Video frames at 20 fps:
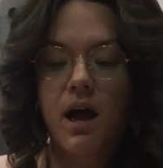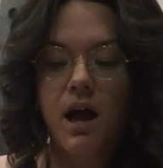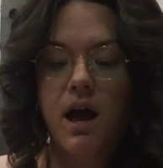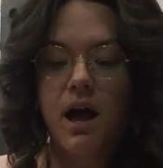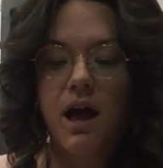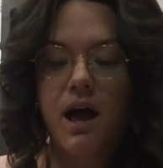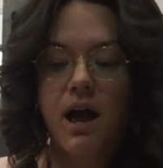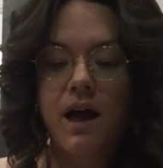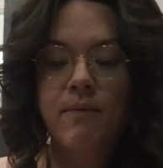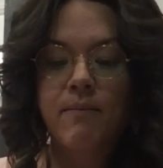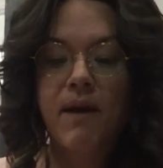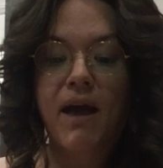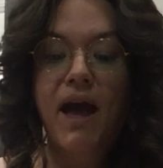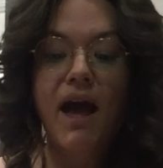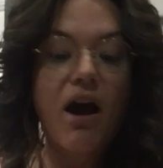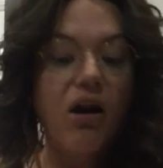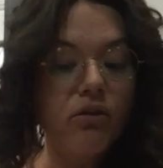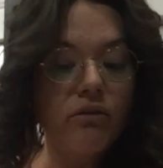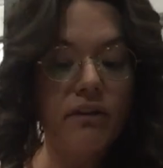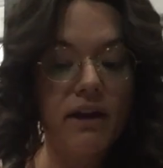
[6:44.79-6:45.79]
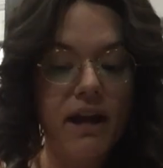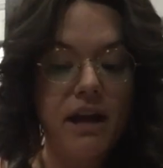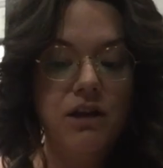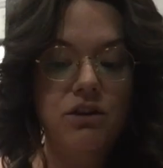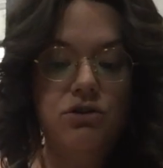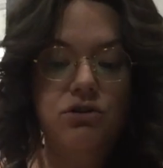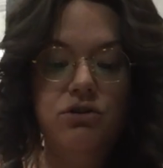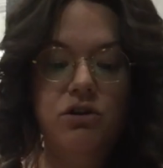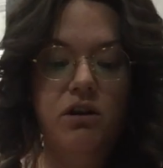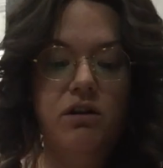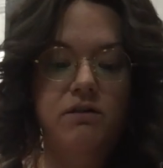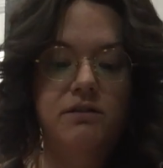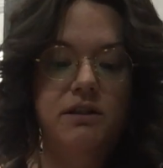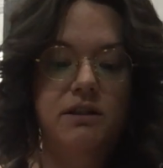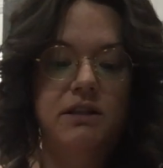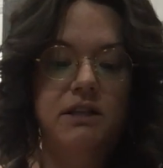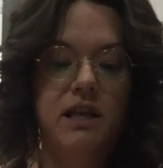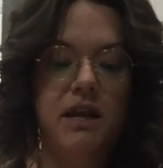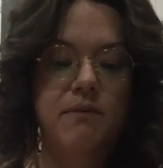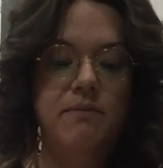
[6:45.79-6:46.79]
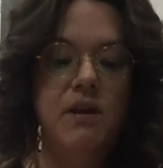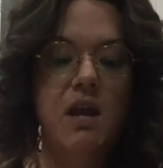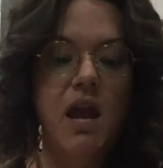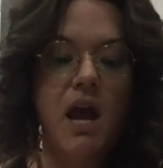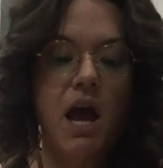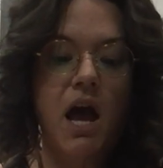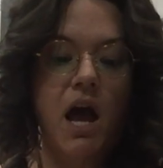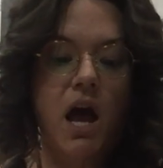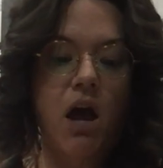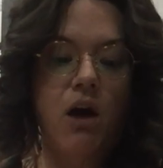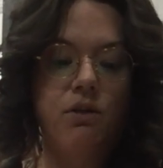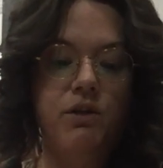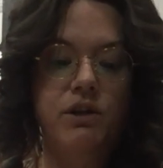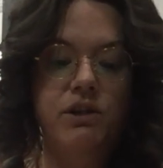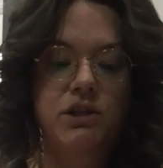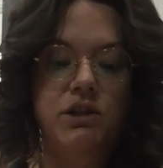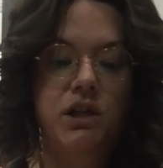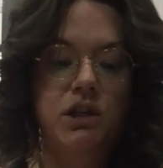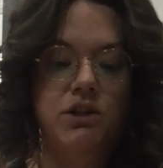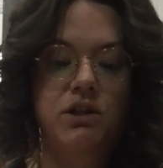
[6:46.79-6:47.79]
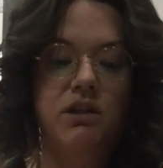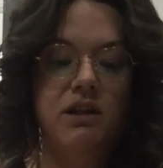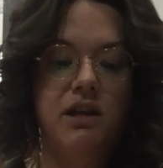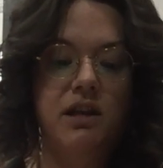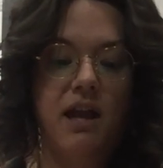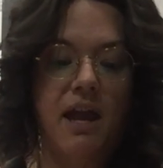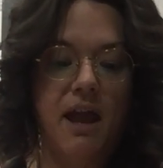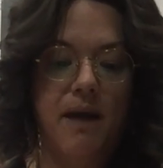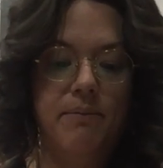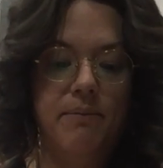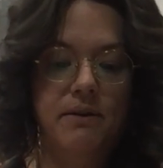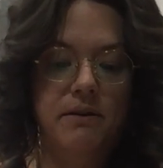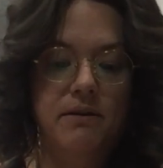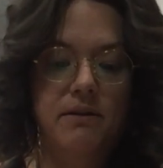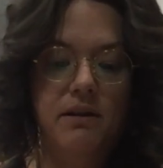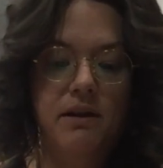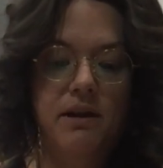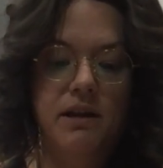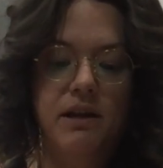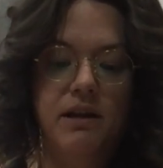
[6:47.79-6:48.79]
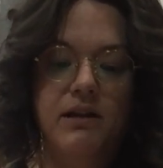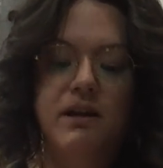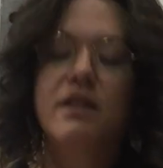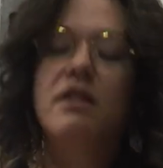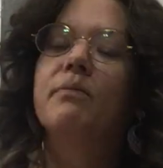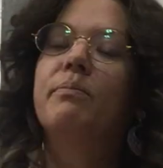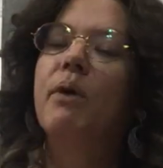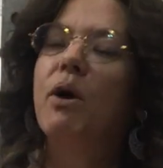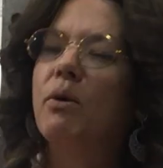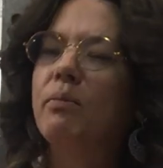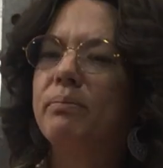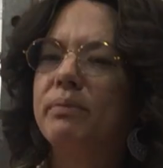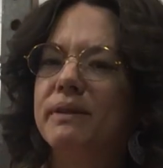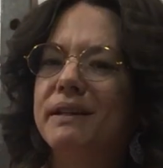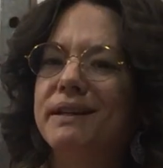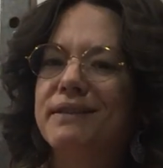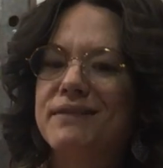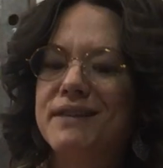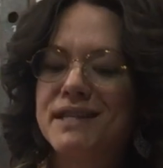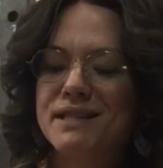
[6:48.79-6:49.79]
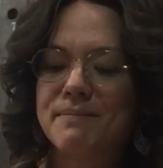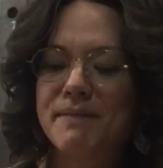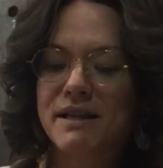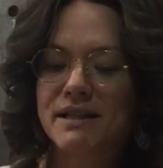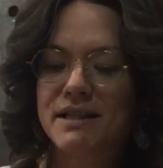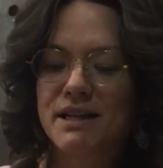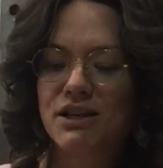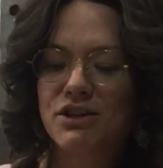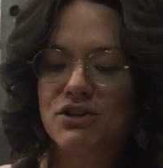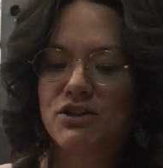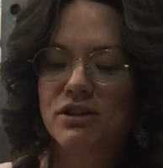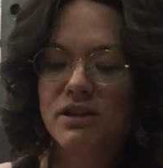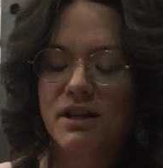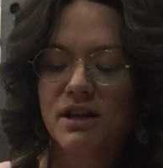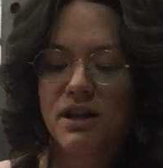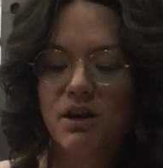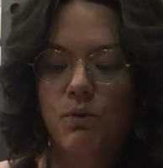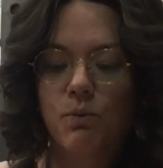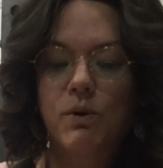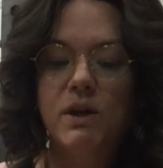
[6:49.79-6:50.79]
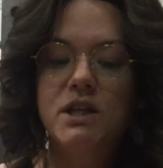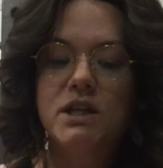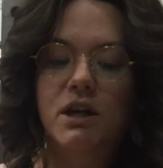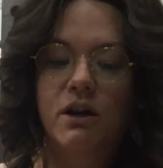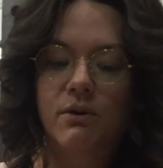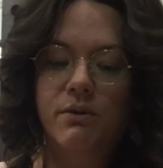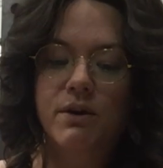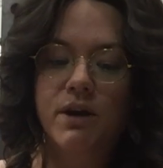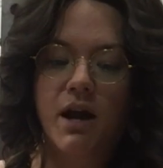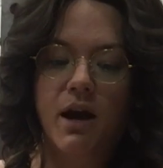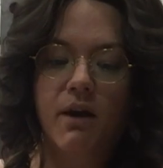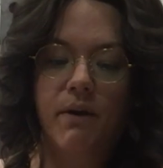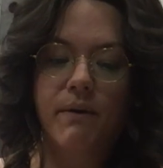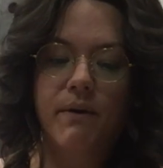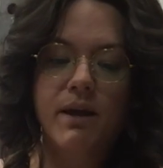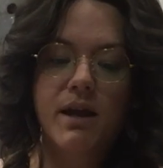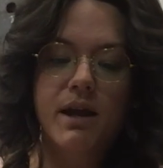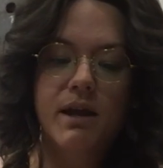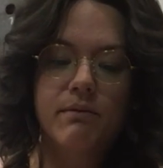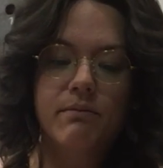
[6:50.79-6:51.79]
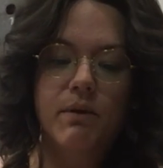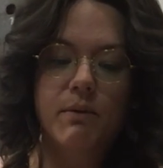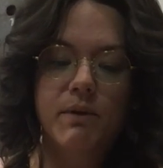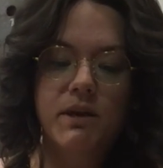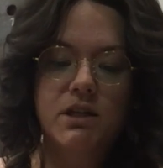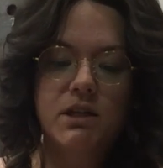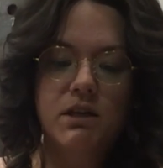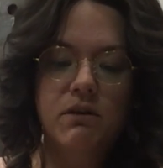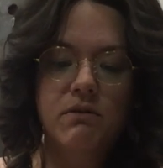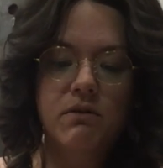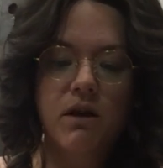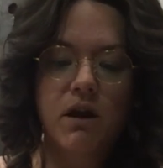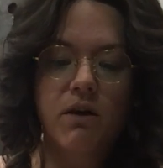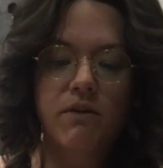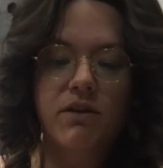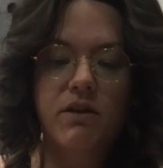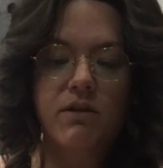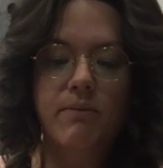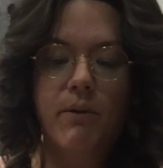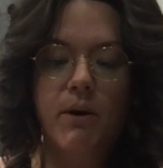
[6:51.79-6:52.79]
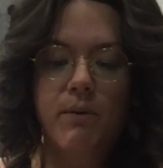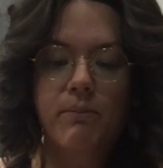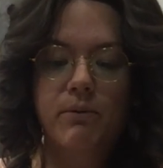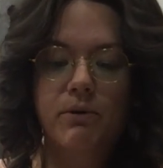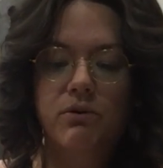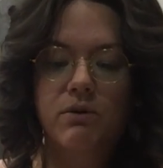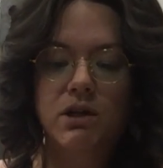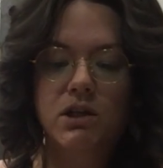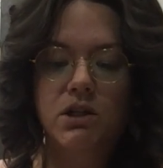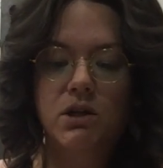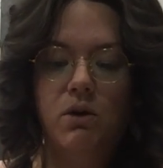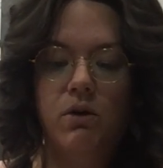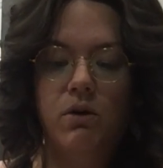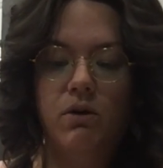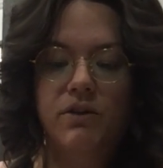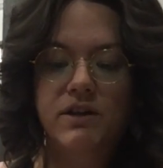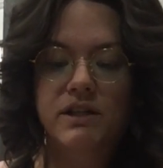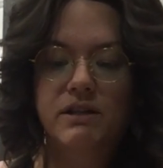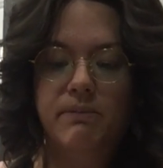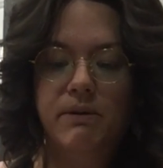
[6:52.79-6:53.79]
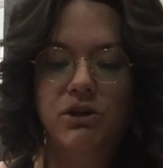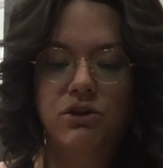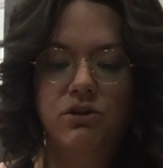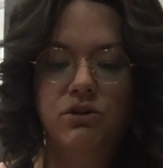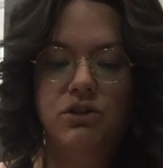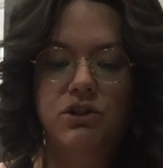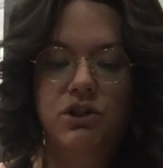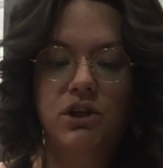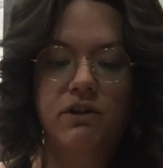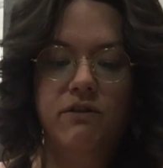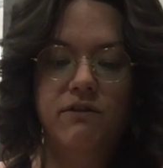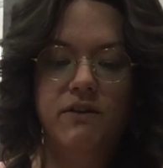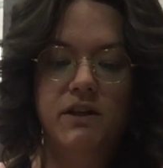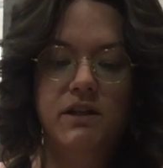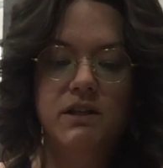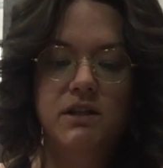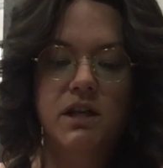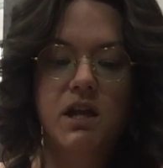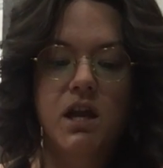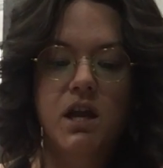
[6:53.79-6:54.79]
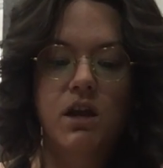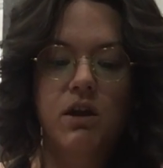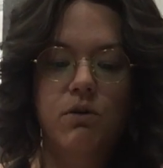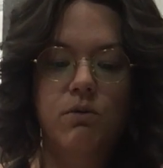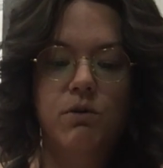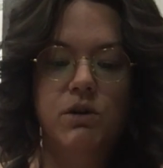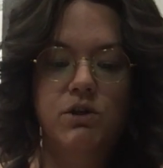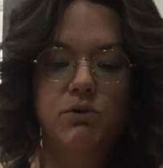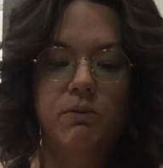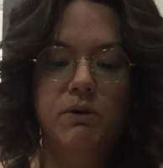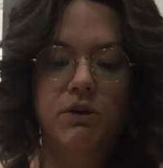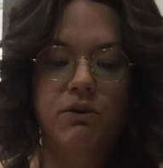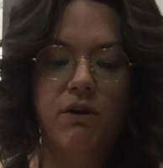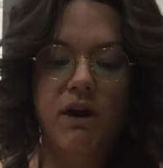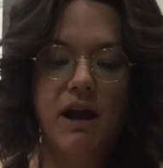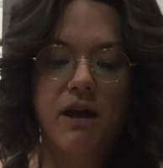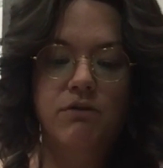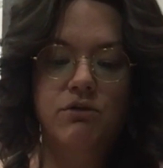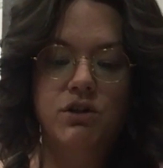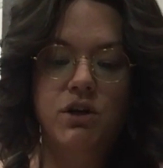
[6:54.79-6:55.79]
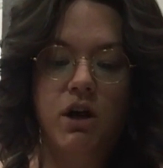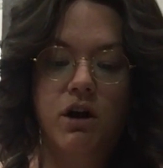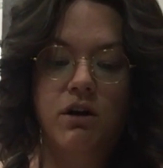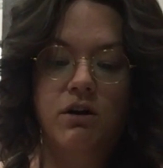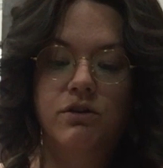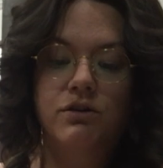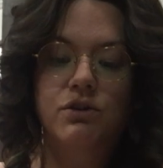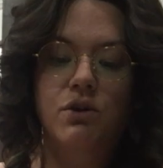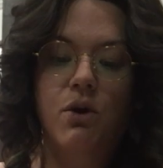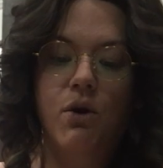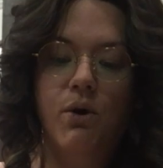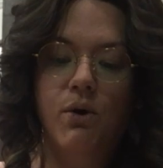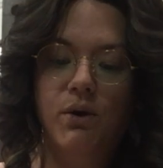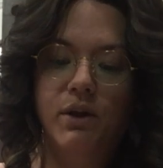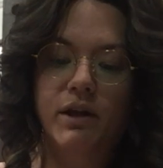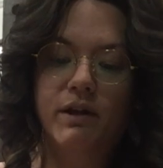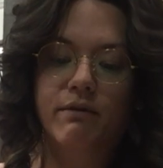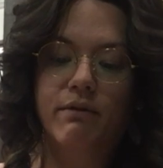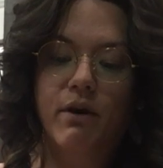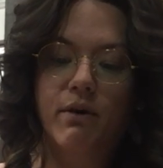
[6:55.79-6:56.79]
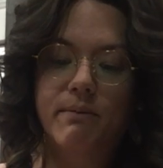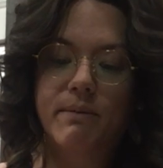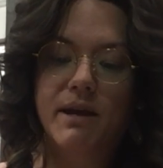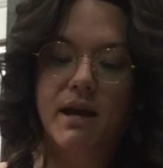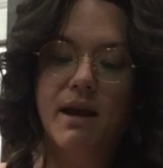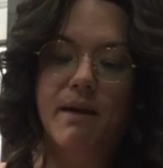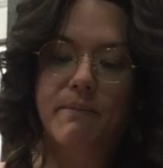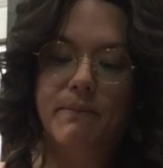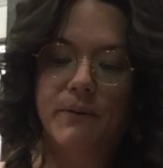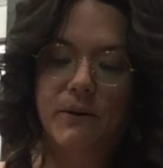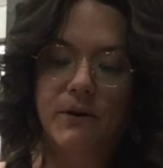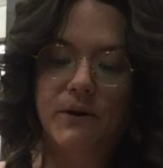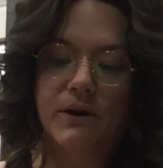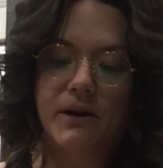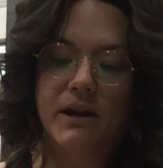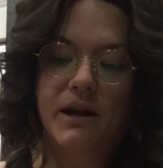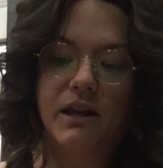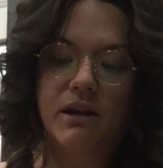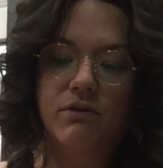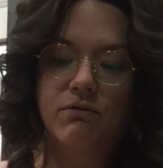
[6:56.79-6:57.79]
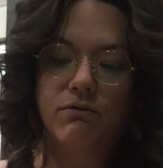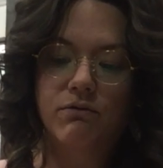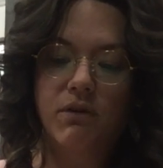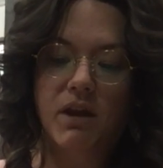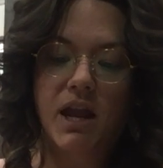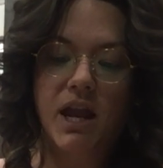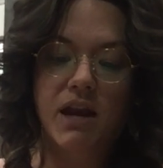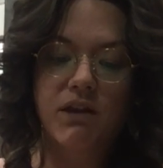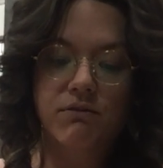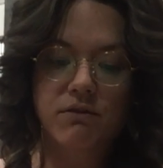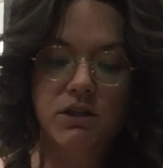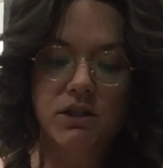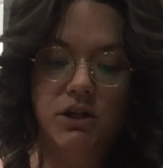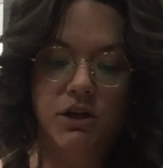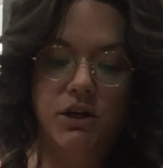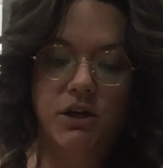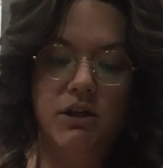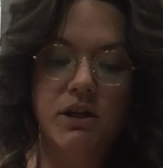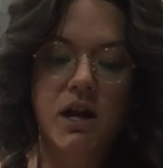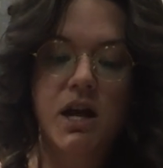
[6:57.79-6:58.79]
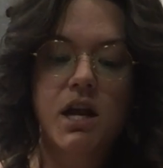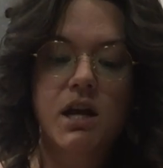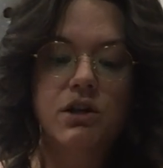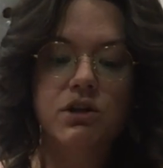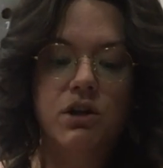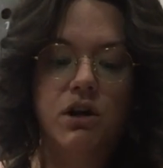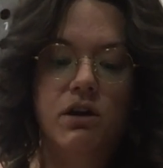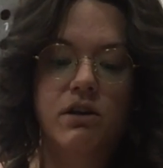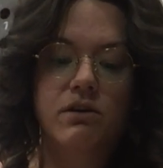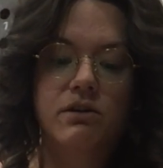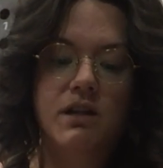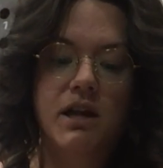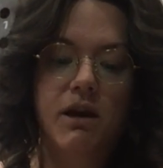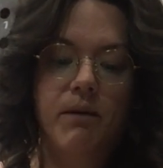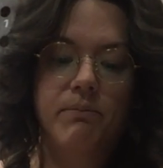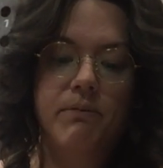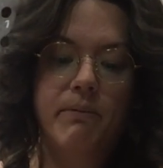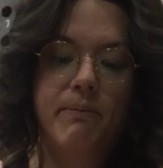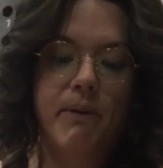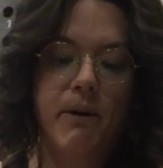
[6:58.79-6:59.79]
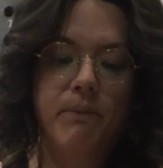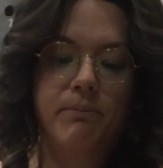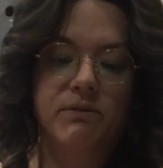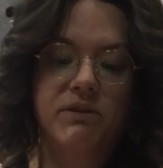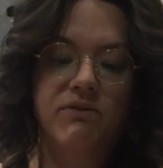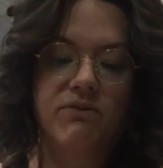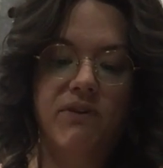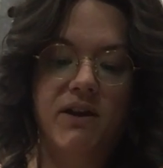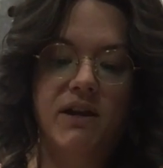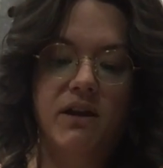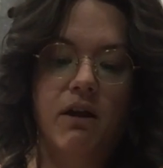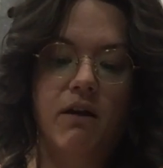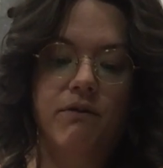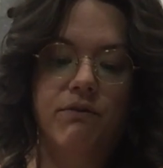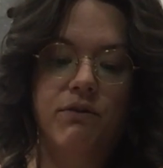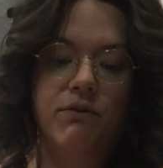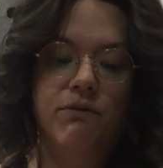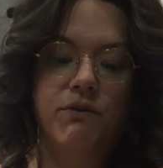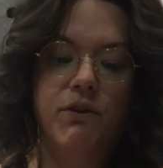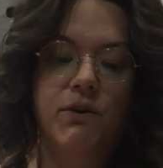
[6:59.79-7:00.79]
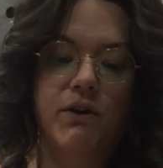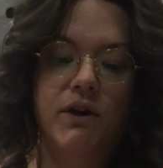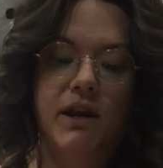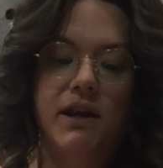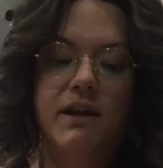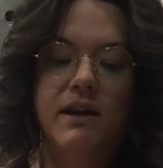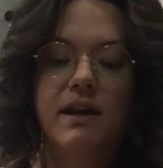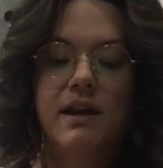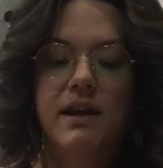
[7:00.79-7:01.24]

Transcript: "I'm outraged," Charles exclaimed. "How could such a thing happen?" Did the Pope believe this message? We don't know, but we do know that the Pope agreed to hold the special service which would crown Charles Holy Roman Emperor. In return, Charles helped the Pope to fend off the fury.